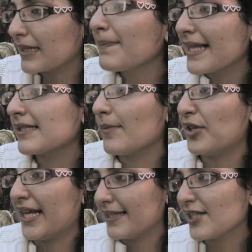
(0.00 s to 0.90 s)
It meant
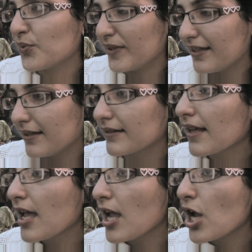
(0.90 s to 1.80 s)
something. At least we didn't
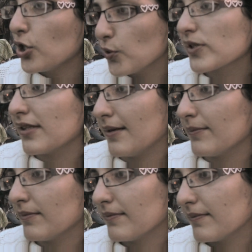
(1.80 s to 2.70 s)
lose
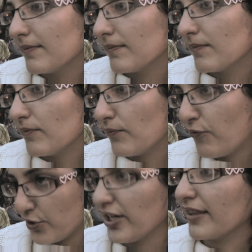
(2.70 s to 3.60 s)
them
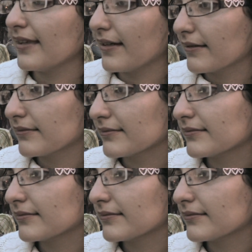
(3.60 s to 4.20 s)
for nothing.